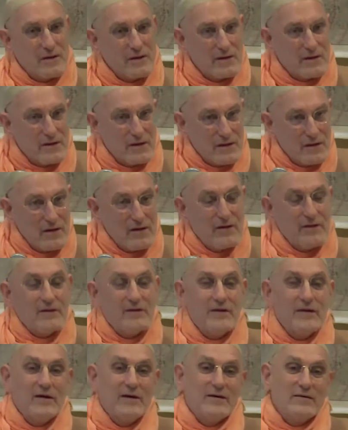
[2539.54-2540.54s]
Oh,
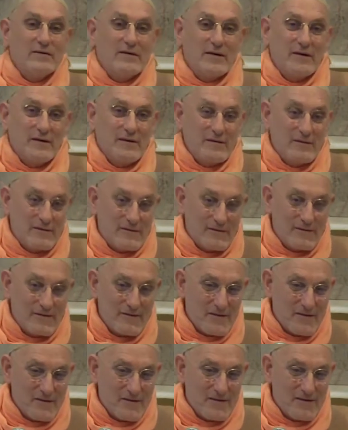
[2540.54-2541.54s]
okay.
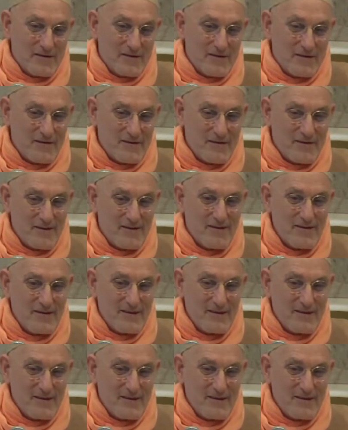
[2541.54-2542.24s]
Yeah, yeah.